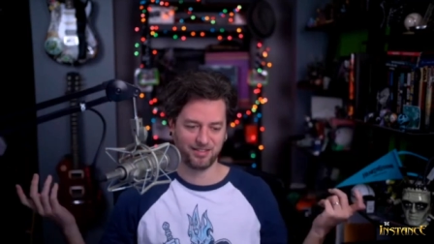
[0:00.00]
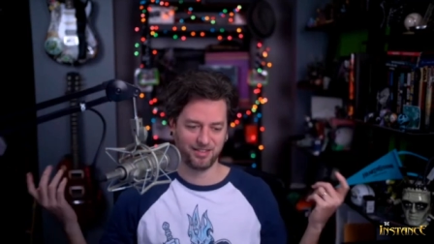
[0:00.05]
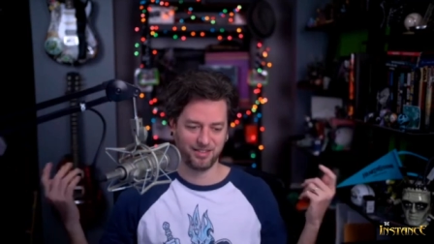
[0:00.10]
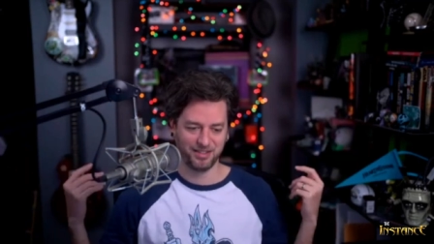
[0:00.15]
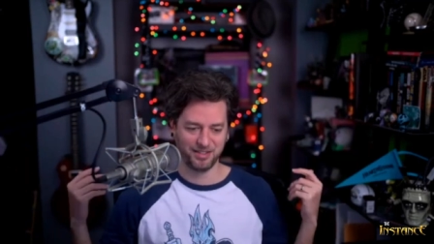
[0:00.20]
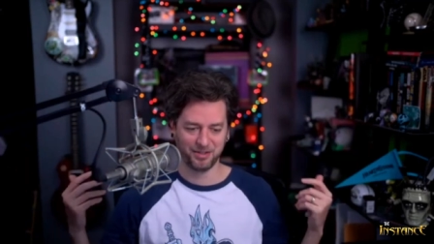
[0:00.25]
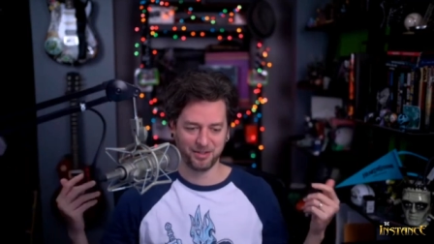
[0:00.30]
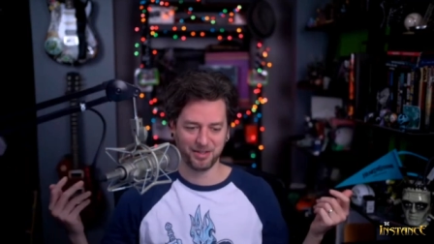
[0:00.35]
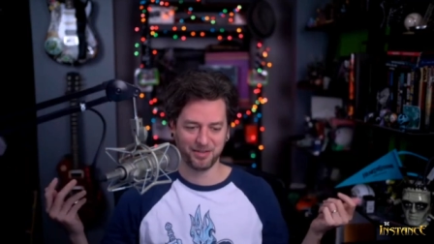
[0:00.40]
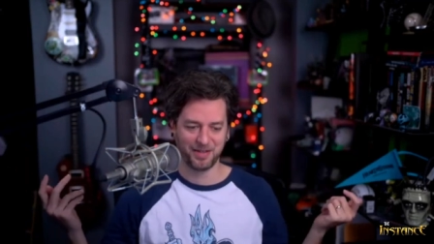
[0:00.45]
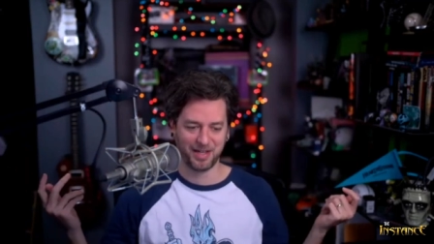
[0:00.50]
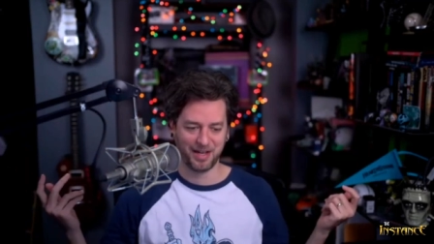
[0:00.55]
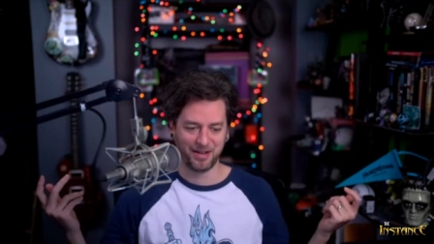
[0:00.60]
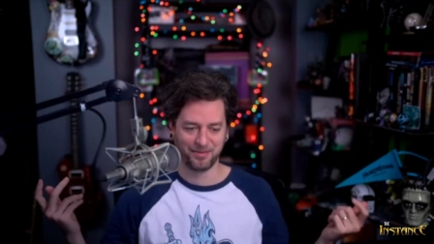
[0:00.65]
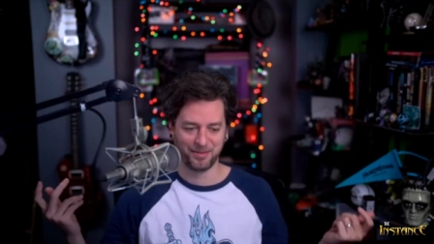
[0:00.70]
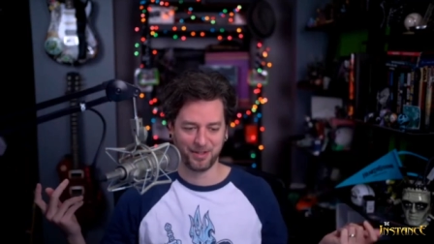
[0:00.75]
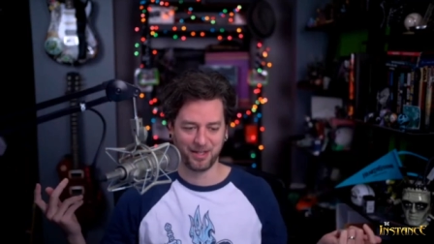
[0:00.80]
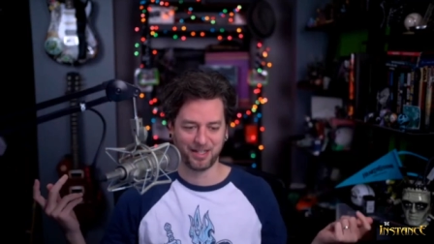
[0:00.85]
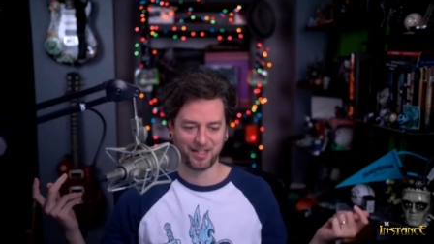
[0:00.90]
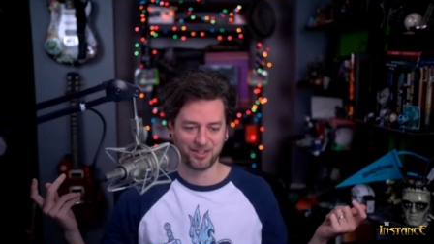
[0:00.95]
you don't even
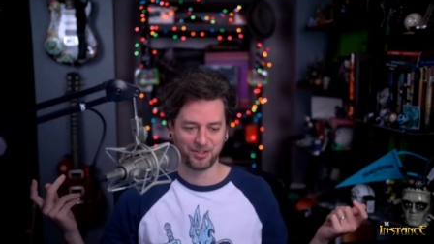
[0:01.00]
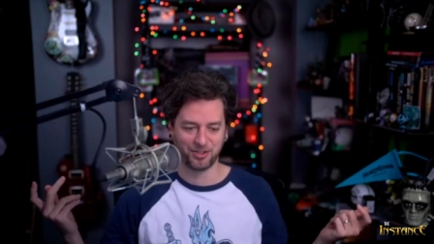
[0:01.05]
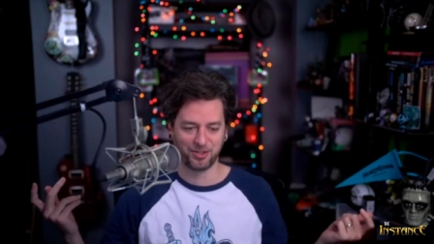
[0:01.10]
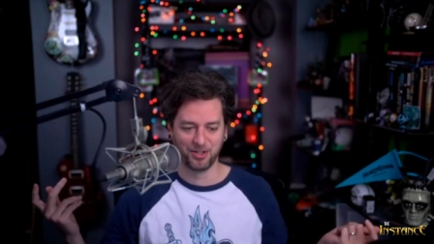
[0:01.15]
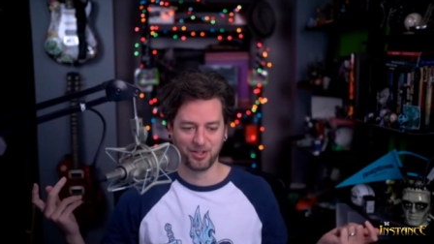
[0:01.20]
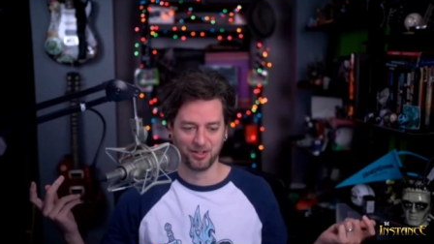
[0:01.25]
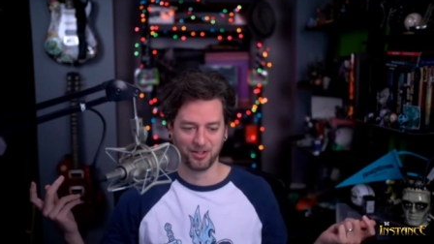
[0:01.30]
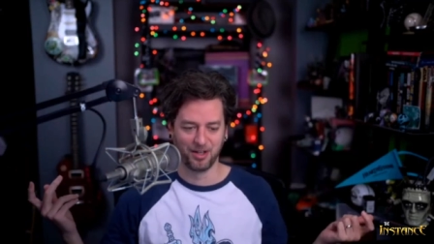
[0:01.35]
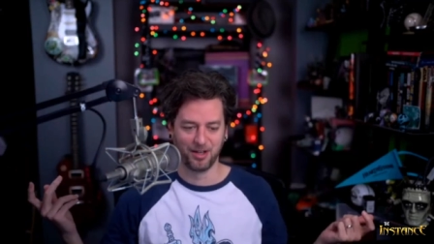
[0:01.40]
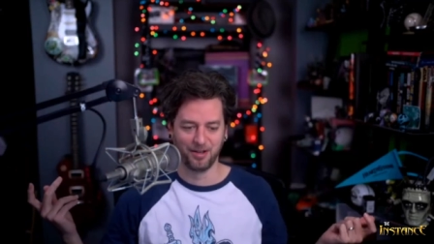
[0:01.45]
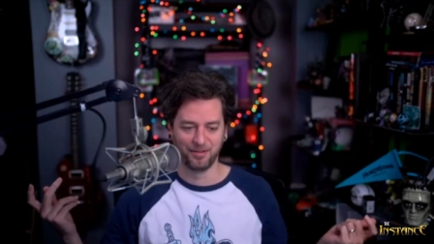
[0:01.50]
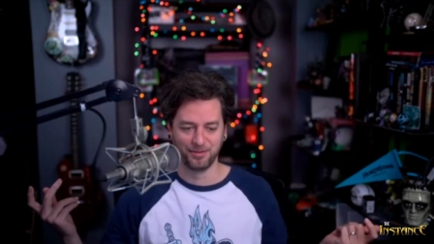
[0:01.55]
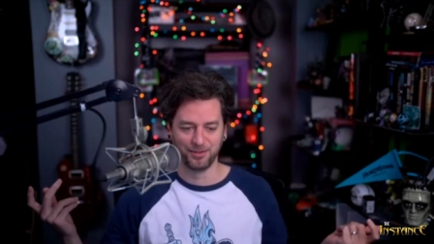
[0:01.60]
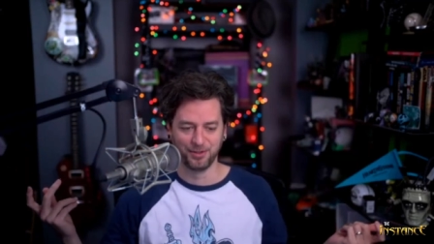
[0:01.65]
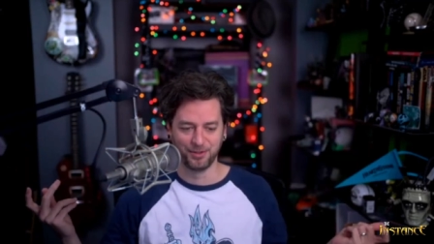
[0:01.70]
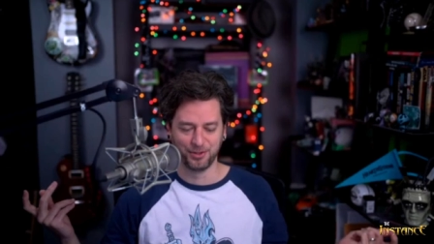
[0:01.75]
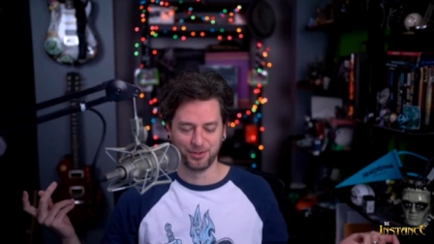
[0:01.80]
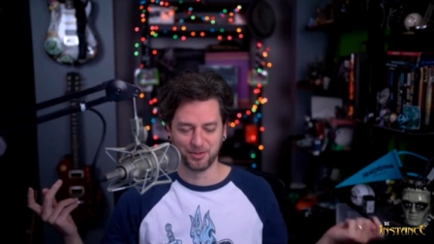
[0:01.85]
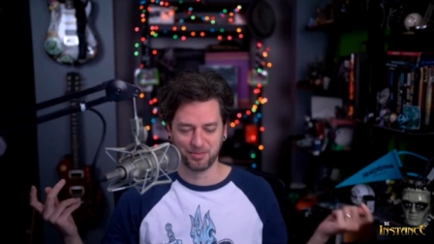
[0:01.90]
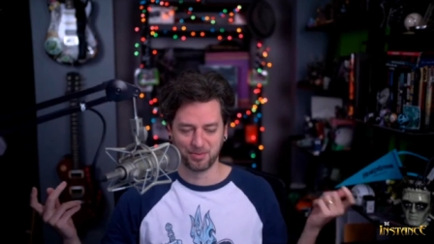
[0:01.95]
have like
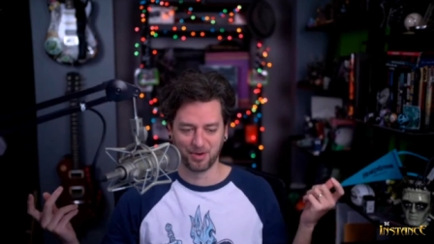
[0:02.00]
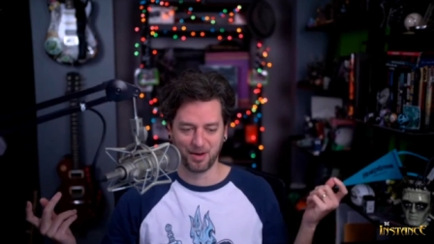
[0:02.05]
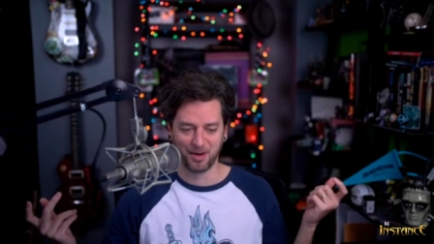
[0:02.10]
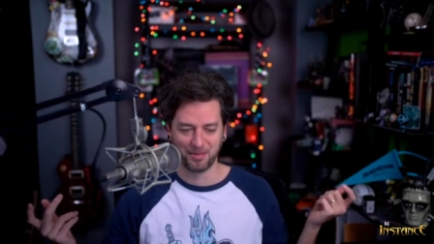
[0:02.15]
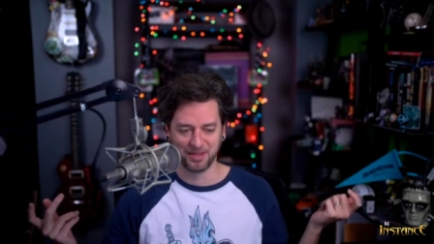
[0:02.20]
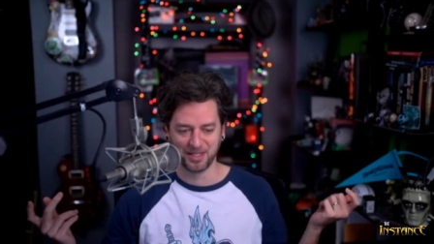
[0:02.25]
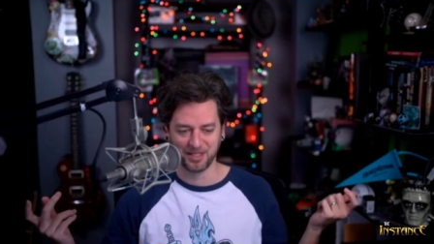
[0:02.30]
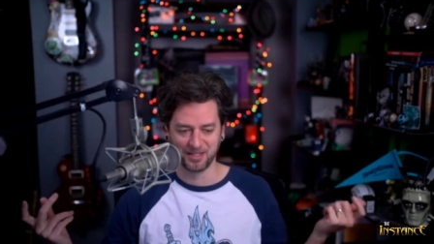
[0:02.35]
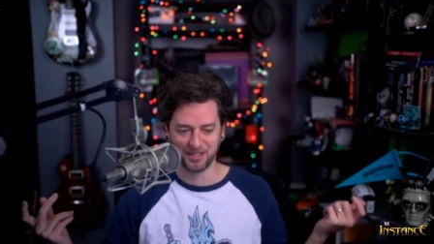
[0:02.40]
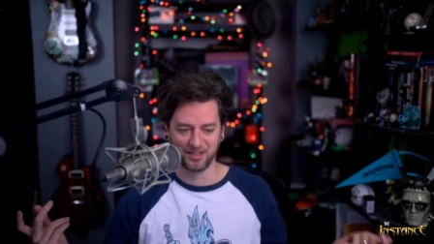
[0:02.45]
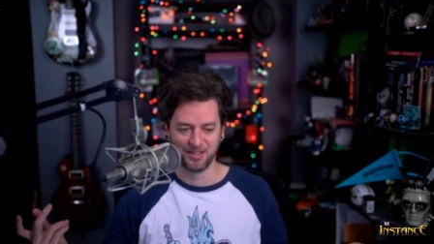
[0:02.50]
gloves you should probably get